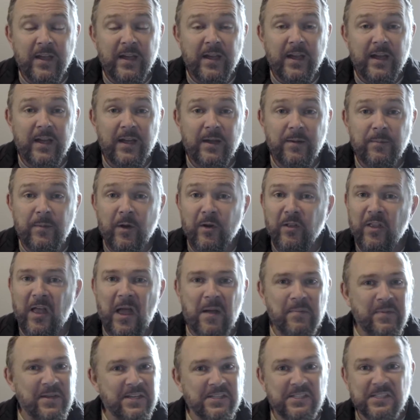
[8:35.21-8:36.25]
Our
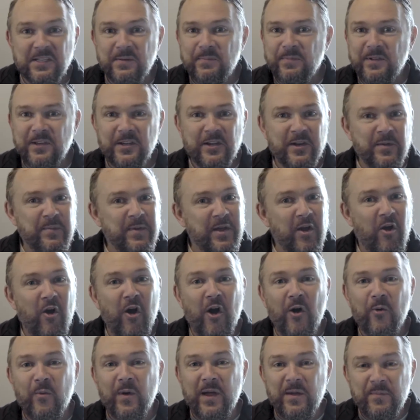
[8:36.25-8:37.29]
lobby is simply going to be a
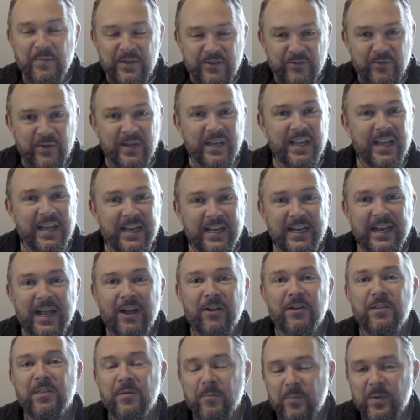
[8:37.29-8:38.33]
hallway between in and
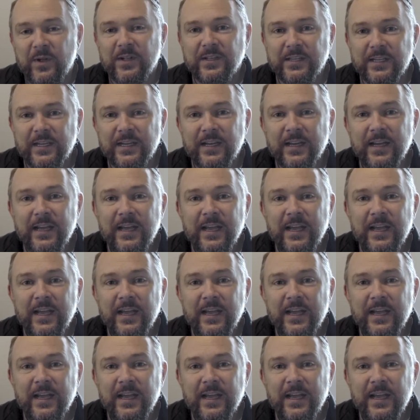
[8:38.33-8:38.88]
out of the building.